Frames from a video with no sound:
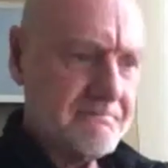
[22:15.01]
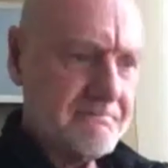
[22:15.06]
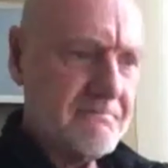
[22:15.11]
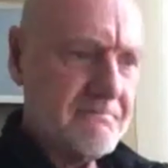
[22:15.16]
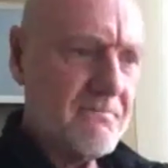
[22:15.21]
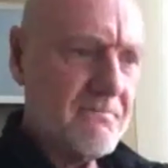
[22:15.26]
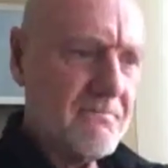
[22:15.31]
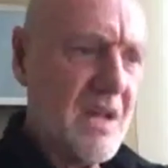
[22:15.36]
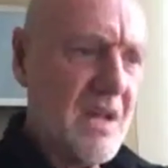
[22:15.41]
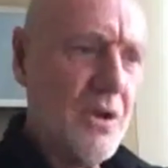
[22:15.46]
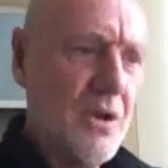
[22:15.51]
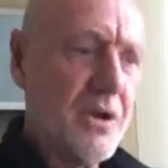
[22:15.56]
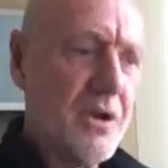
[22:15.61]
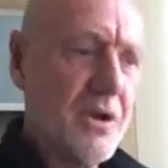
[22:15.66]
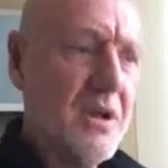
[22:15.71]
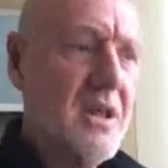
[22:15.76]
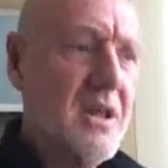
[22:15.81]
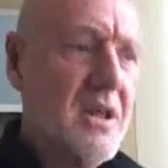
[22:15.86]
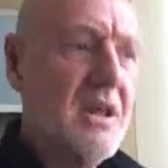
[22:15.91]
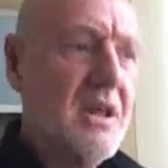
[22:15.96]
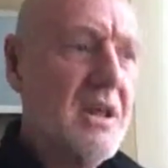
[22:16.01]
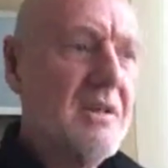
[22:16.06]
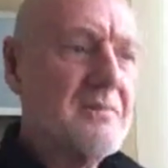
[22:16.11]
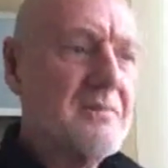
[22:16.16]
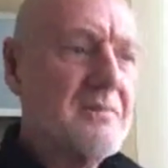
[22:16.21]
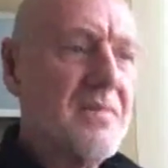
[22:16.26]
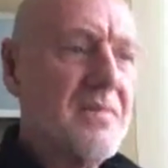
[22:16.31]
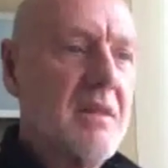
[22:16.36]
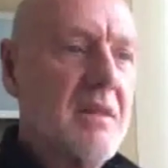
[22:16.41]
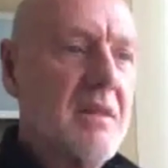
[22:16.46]
Look,
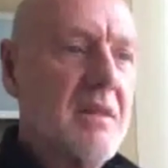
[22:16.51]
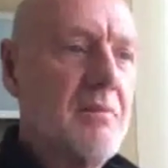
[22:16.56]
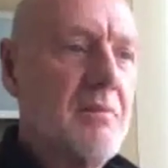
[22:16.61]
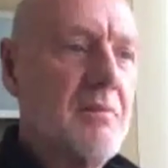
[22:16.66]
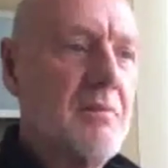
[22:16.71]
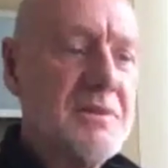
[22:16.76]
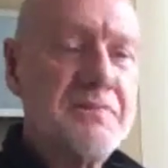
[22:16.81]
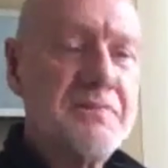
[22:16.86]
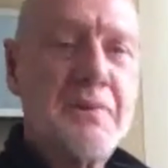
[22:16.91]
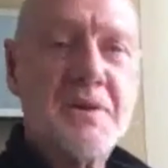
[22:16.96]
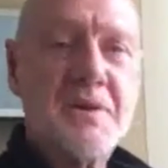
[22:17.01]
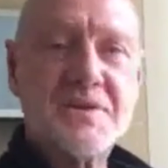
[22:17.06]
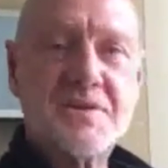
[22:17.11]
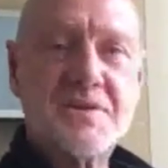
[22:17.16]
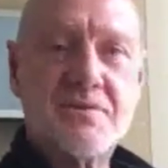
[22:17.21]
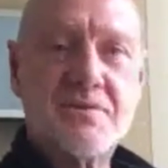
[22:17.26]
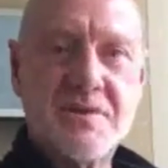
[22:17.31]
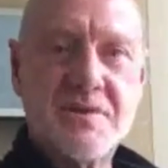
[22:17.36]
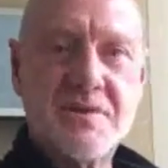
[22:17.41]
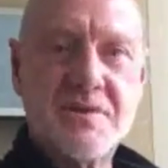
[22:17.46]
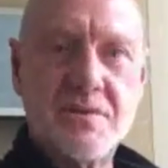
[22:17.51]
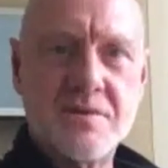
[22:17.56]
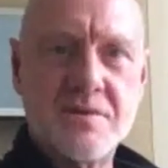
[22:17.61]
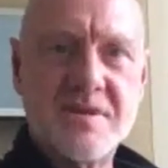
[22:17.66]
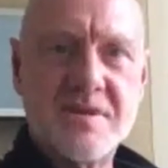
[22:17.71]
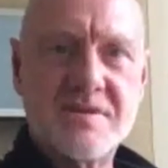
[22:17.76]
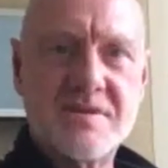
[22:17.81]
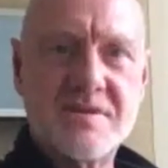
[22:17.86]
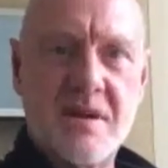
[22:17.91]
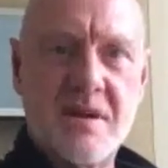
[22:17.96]
the most precious resource
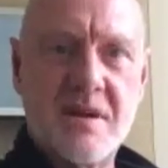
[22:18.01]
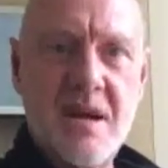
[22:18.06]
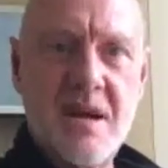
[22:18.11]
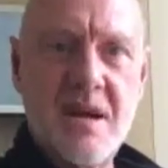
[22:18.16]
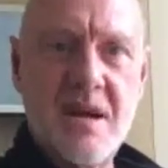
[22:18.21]
is time.